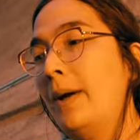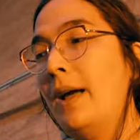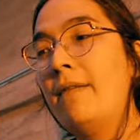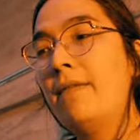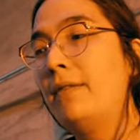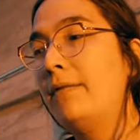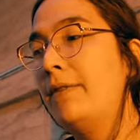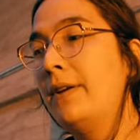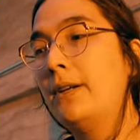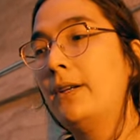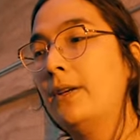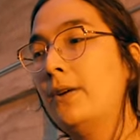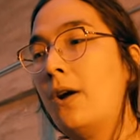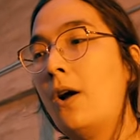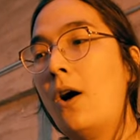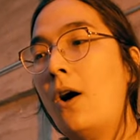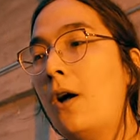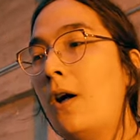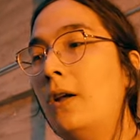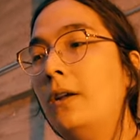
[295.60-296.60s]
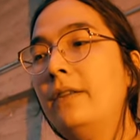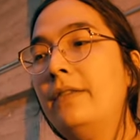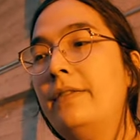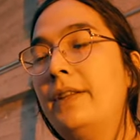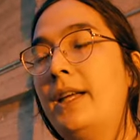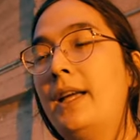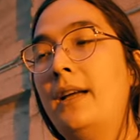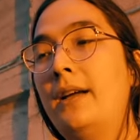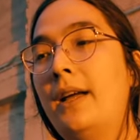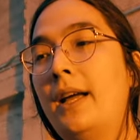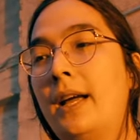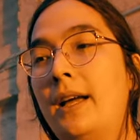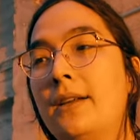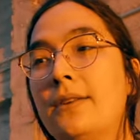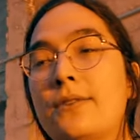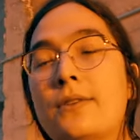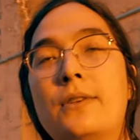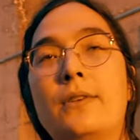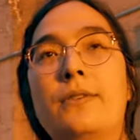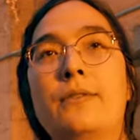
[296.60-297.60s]
We haven't figured out all of the
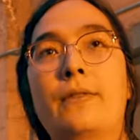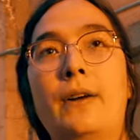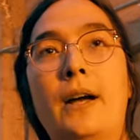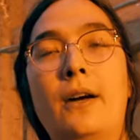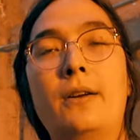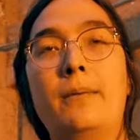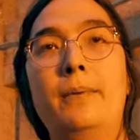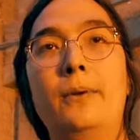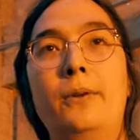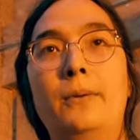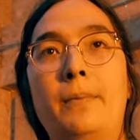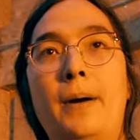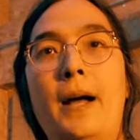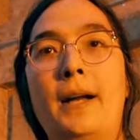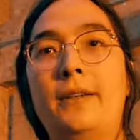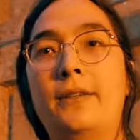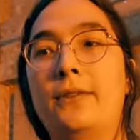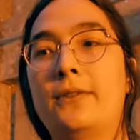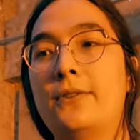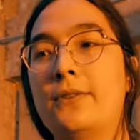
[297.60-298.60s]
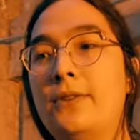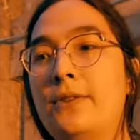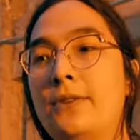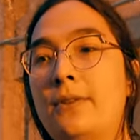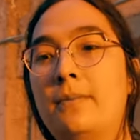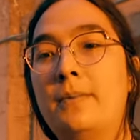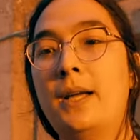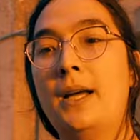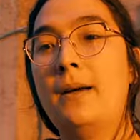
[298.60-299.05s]
answers for how to build a practical system